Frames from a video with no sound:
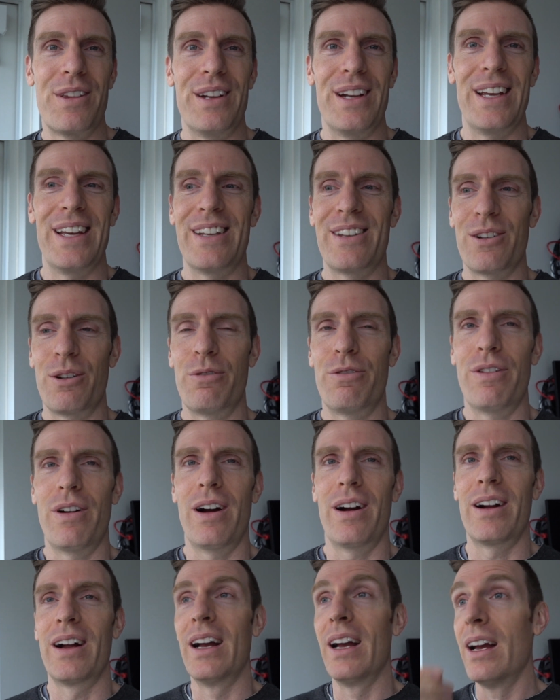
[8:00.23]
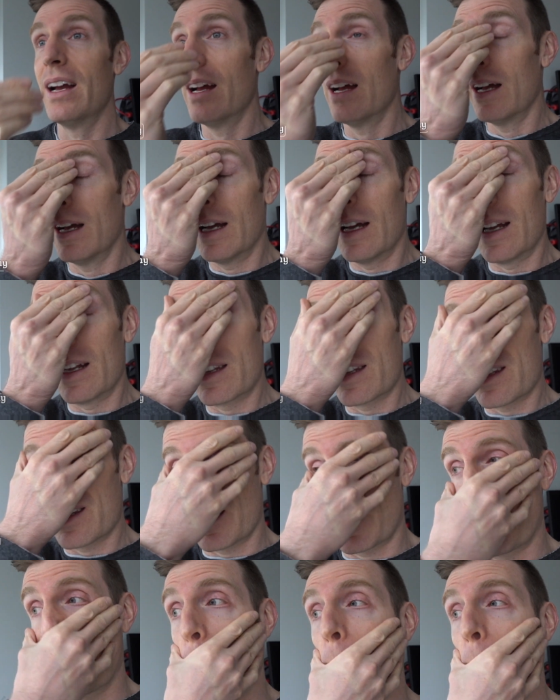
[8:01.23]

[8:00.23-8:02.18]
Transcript: today so far. It's